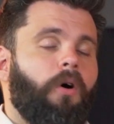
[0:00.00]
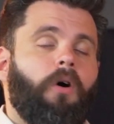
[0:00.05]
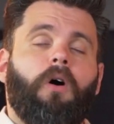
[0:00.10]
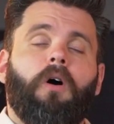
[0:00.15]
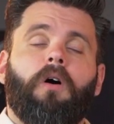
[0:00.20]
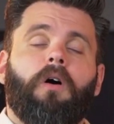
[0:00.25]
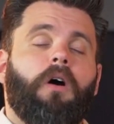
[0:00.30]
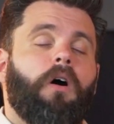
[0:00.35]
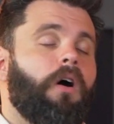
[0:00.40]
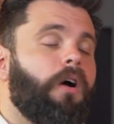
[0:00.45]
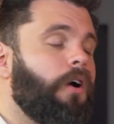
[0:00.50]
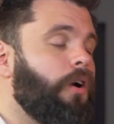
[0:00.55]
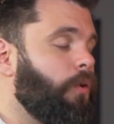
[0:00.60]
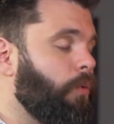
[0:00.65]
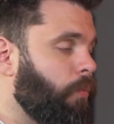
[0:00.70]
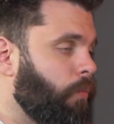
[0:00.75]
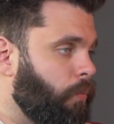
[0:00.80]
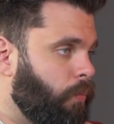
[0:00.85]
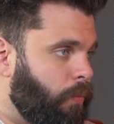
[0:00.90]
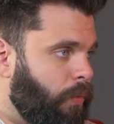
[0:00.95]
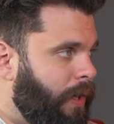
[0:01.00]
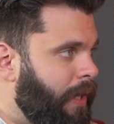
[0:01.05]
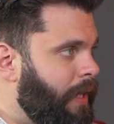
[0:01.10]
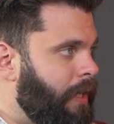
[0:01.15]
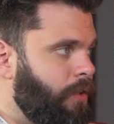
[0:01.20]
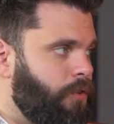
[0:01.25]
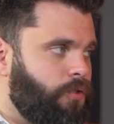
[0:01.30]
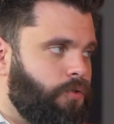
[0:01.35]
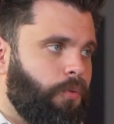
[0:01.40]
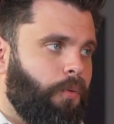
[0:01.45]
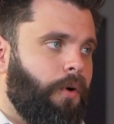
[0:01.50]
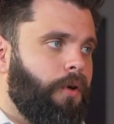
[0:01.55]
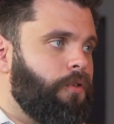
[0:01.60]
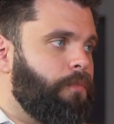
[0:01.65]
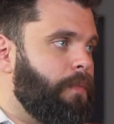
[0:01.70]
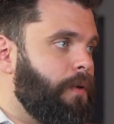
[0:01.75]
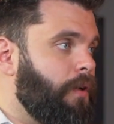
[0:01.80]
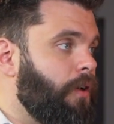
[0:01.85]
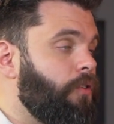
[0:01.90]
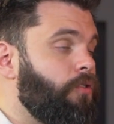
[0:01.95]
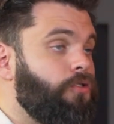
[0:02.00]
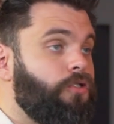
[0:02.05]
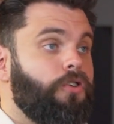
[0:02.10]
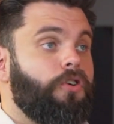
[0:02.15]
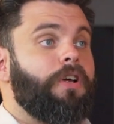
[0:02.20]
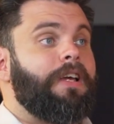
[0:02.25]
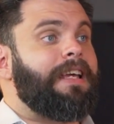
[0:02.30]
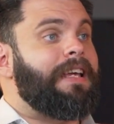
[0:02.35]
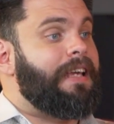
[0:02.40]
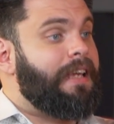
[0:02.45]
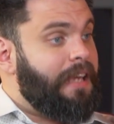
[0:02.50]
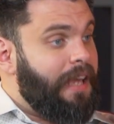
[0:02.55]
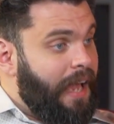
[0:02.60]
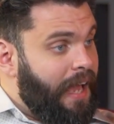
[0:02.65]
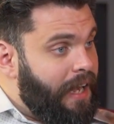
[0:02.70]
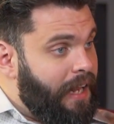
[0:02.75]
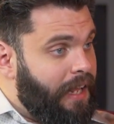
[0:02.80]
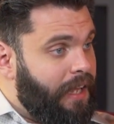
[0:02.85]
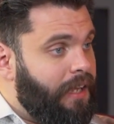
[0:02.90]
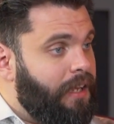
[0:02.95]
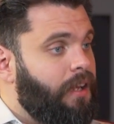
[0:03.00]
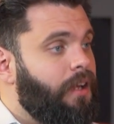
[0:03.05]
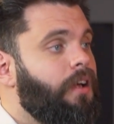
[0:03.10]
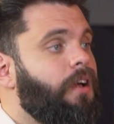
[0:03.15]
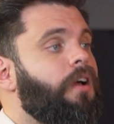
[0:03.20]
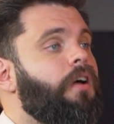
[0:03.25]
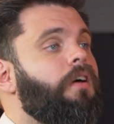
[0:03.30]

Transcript: are a great choice because you're getting